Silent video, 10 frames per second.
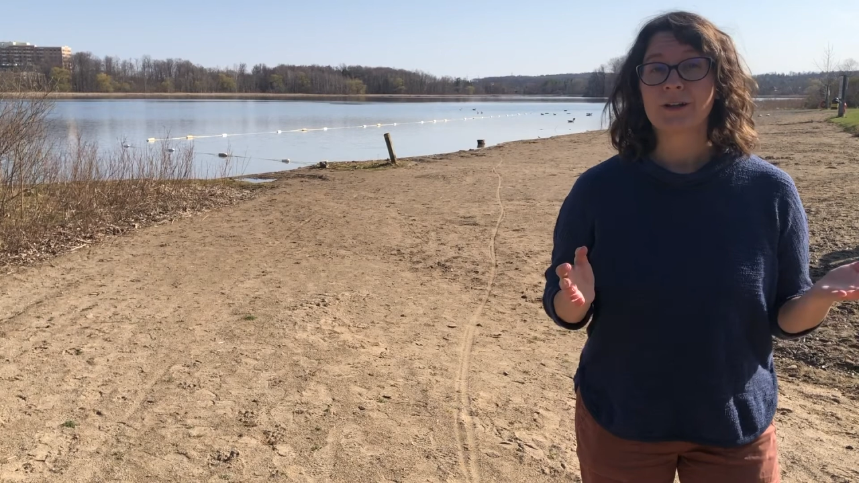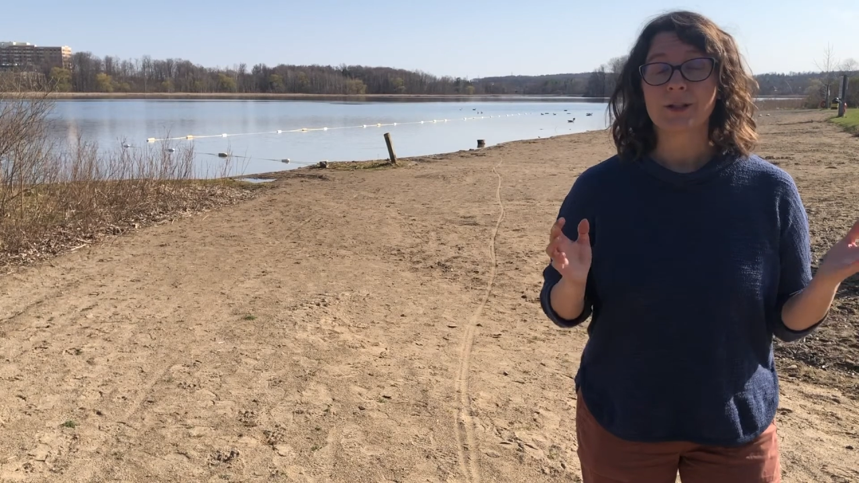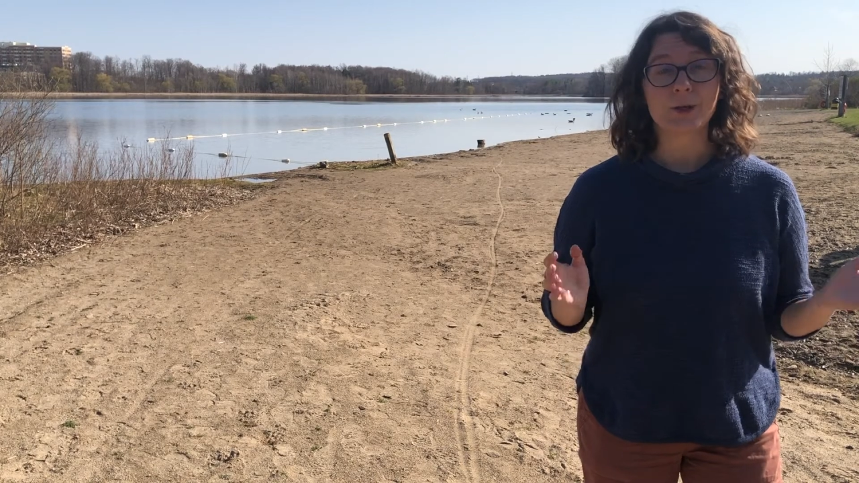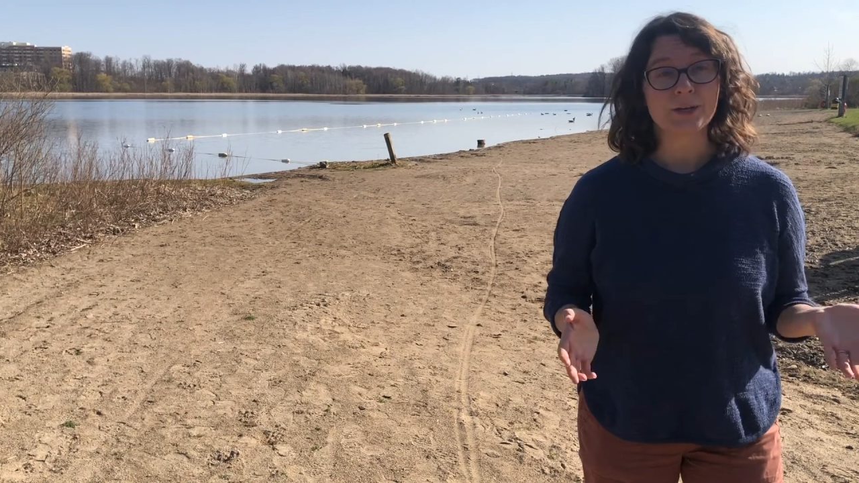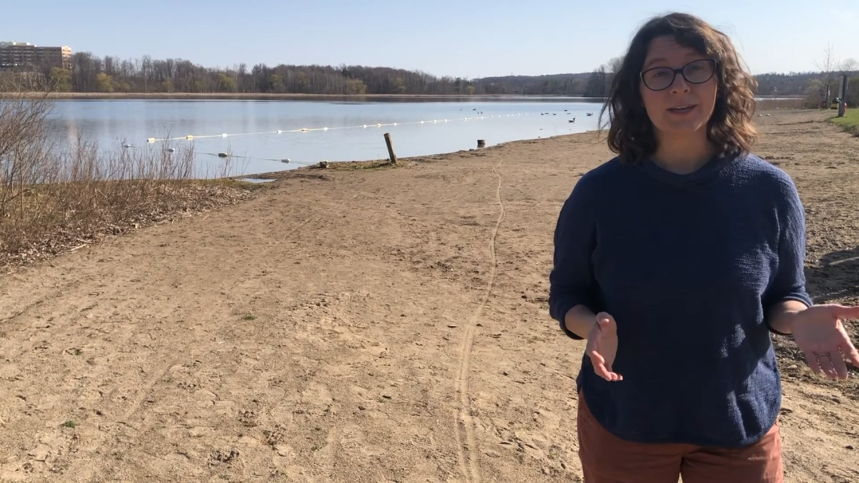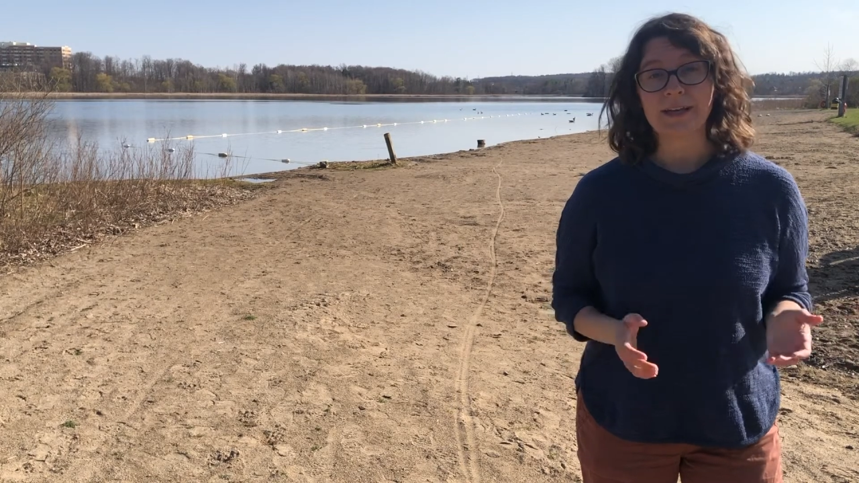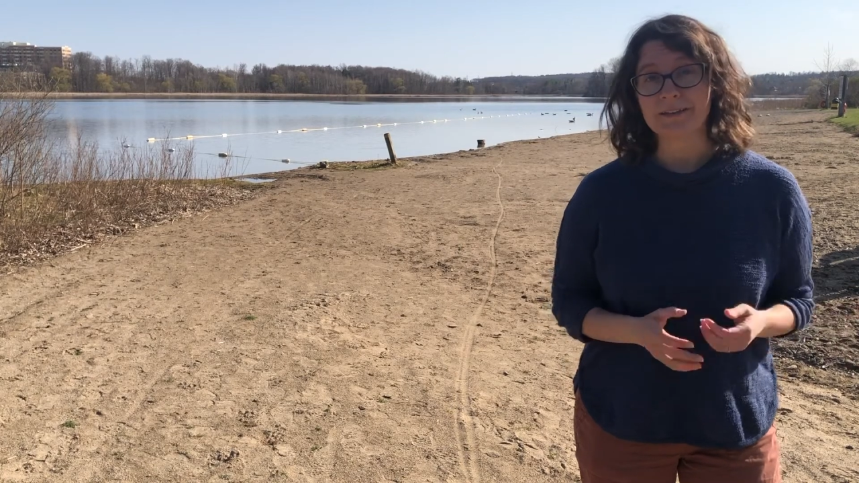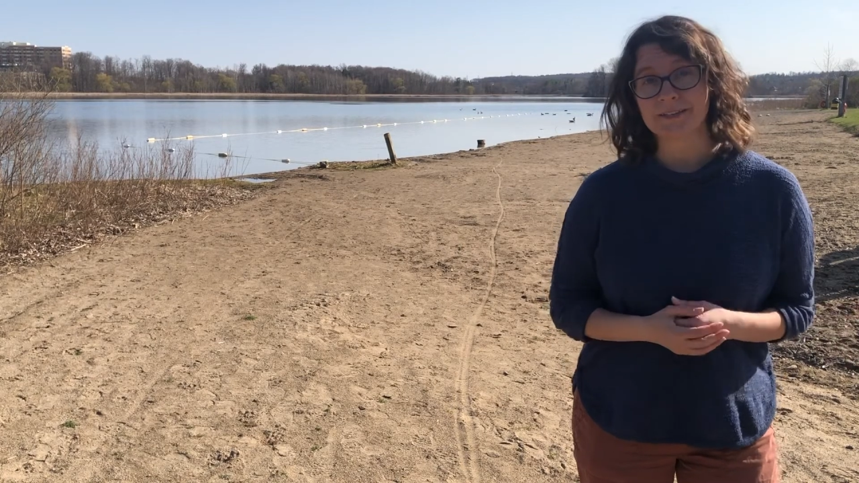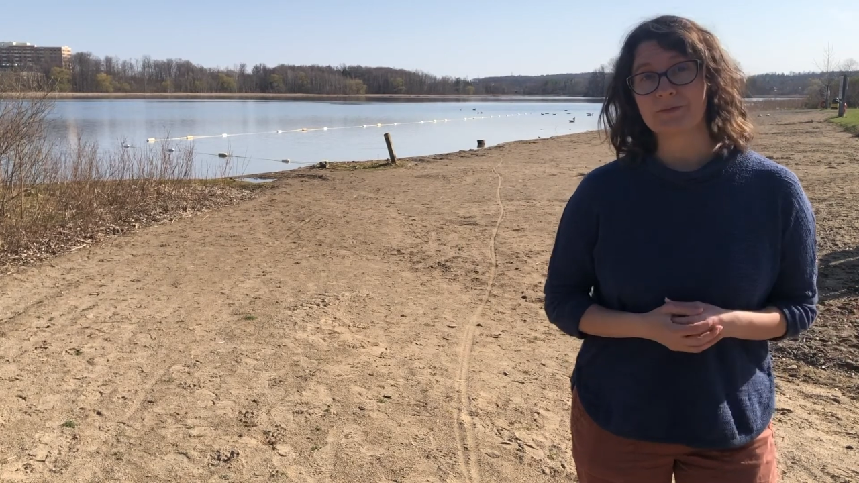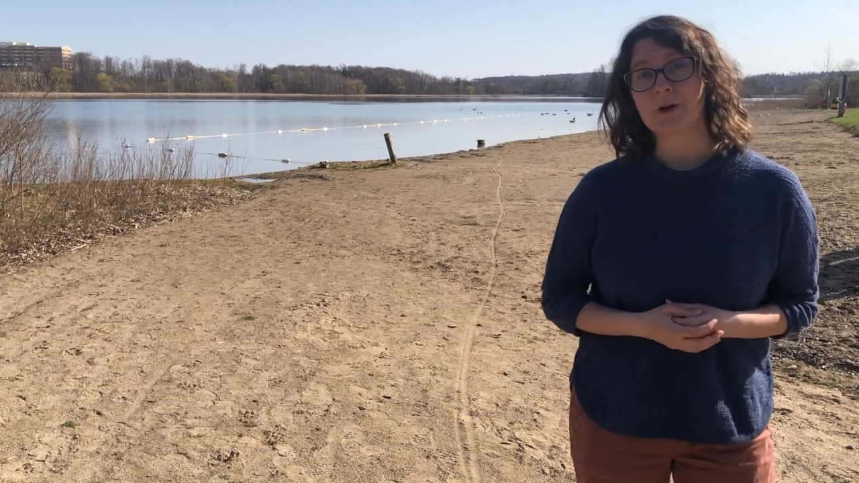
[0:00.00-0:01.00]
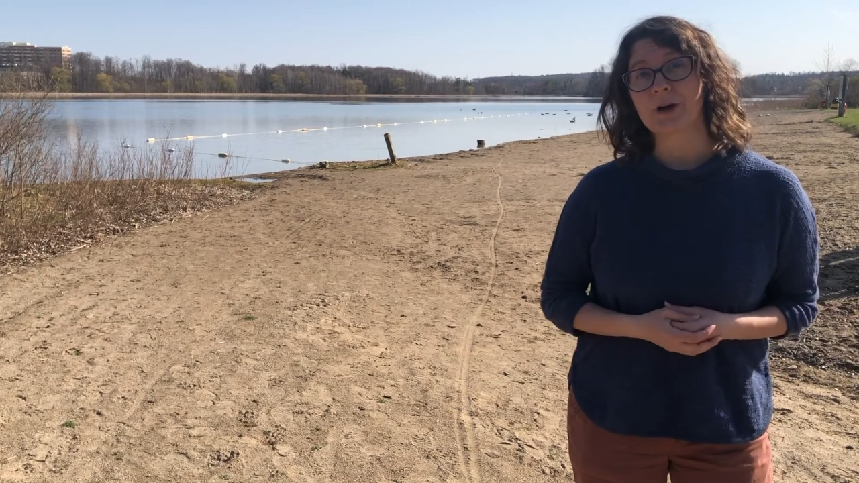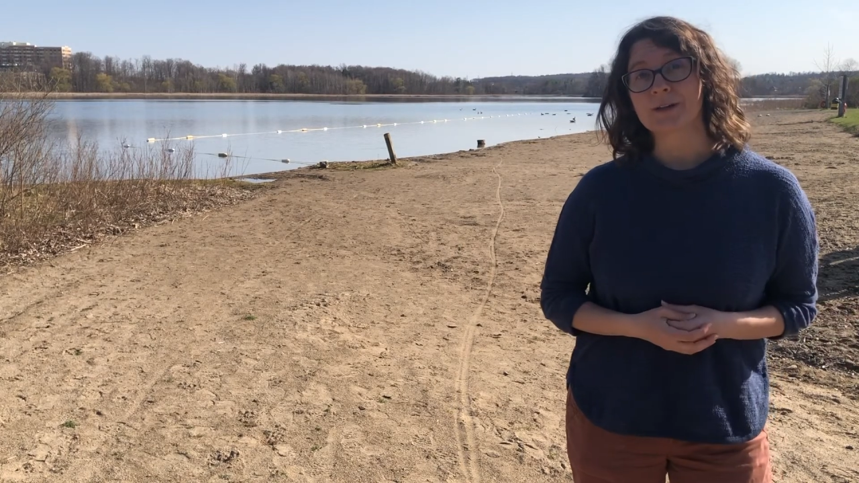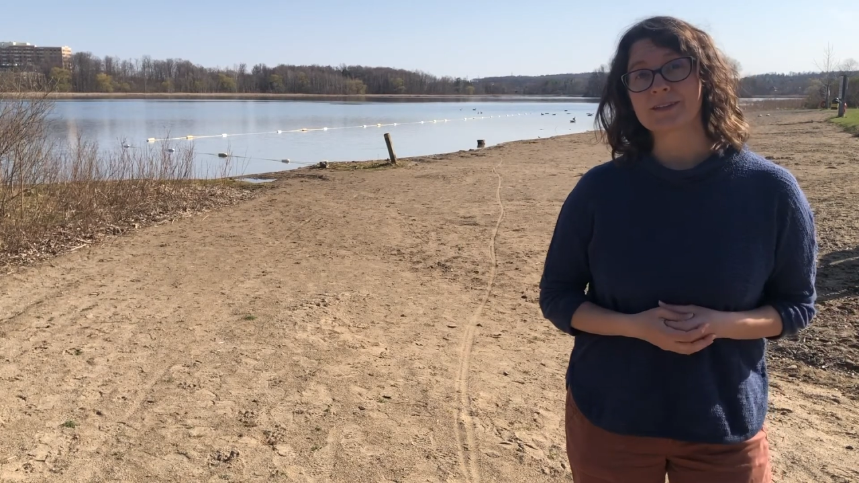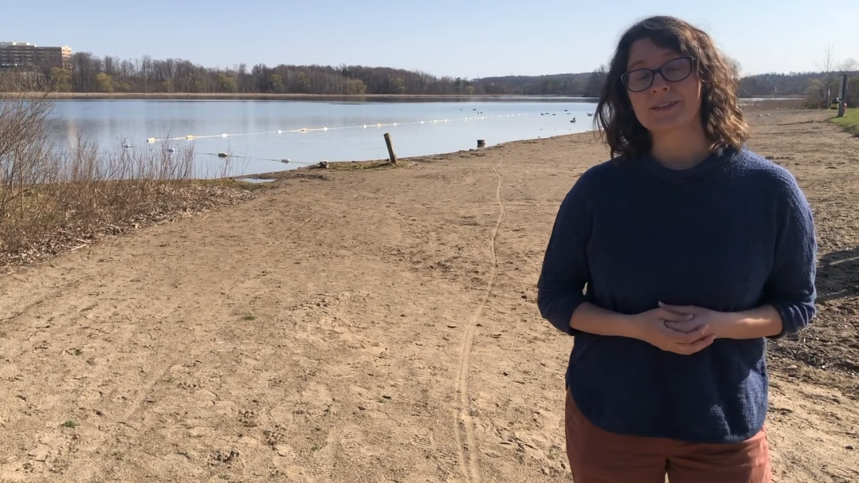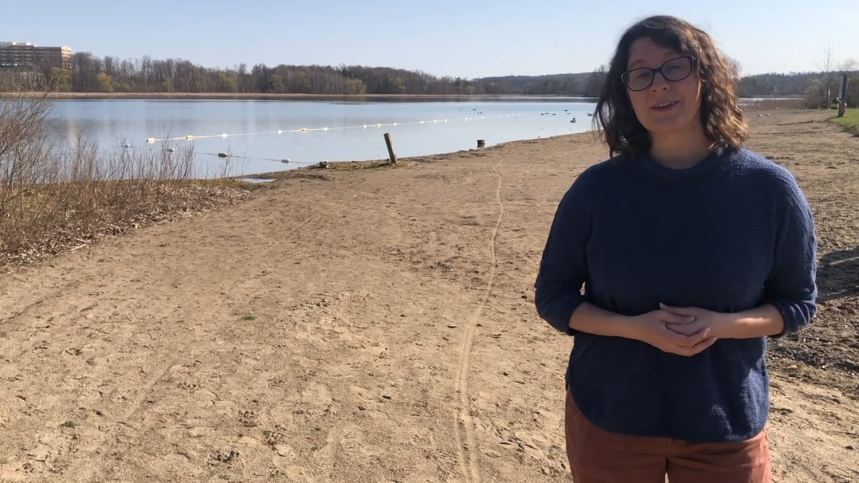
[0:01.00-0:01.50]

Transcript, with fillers: looking at some rocks,